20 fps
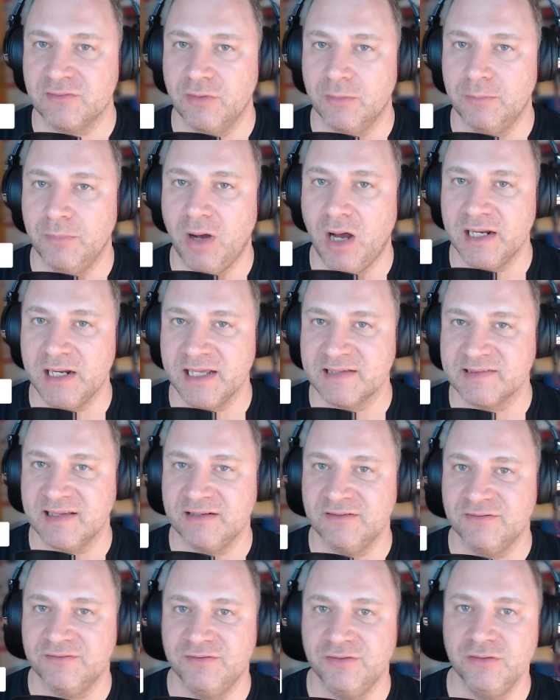Robotics,
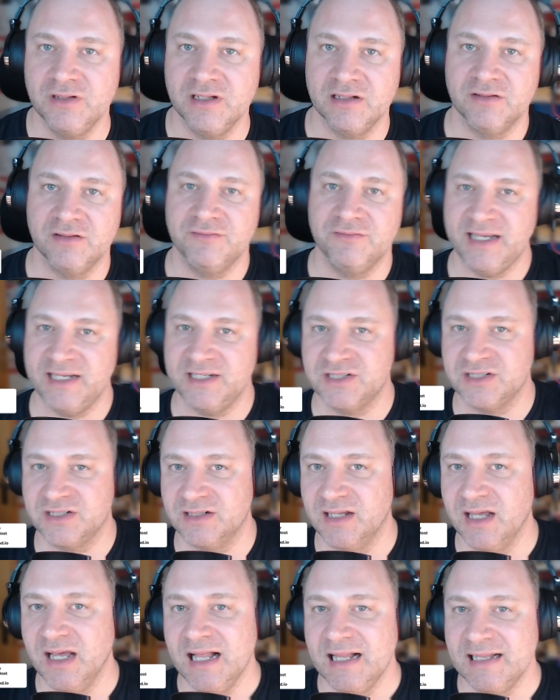and Food Innovation.